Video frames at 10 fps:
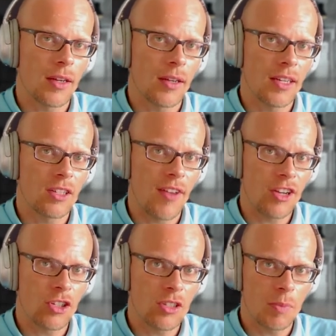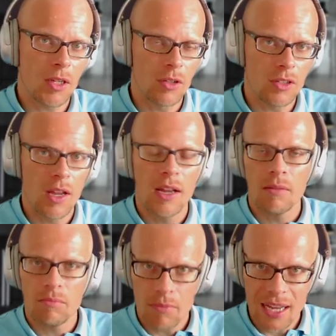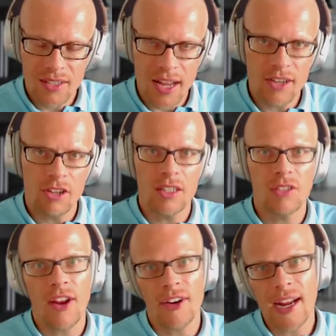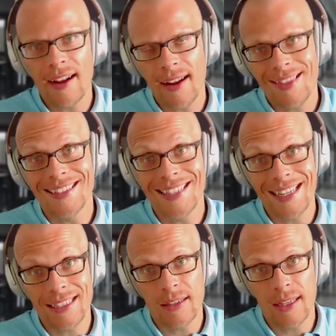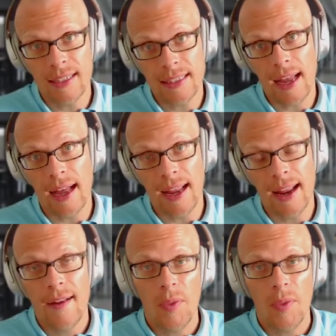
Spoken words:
interventions because my standard is very high, the intensity is high,